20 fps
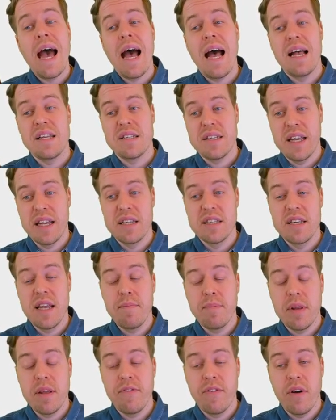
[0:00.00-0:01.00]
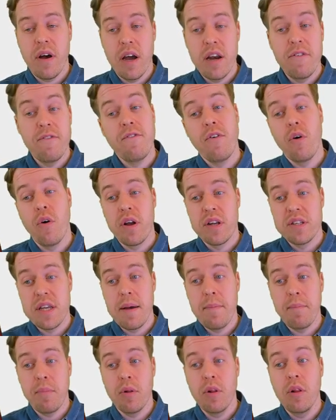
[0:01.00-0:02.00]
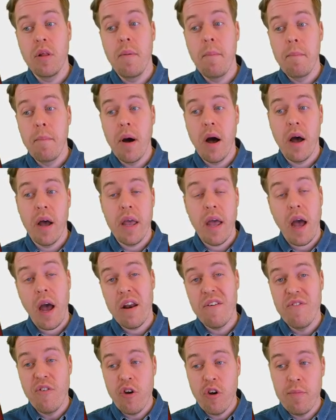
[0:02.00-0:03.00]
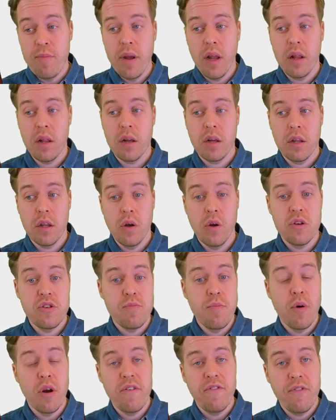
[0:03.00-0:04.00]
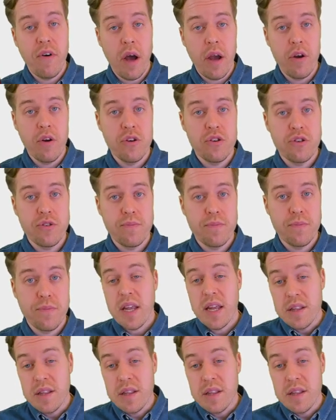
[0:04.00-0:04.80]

as exemplified, for example, by adverbial clause modifiers.